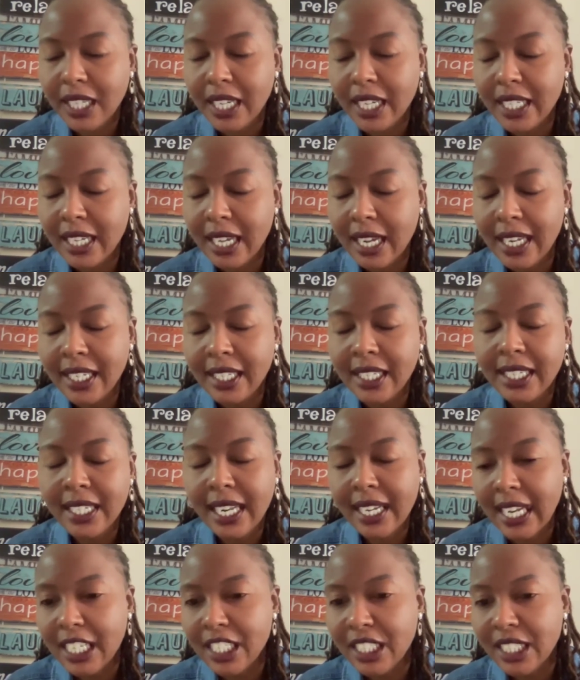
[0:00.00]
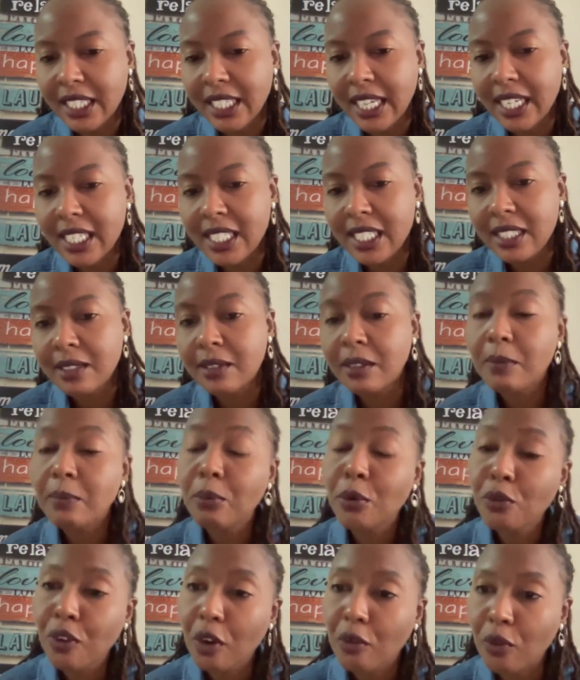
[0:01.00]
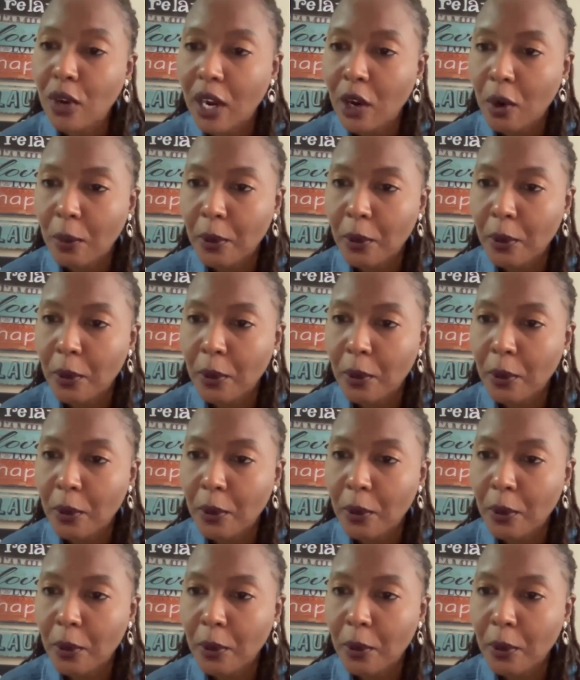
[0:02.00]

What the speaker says: a nutshell, that is proof of work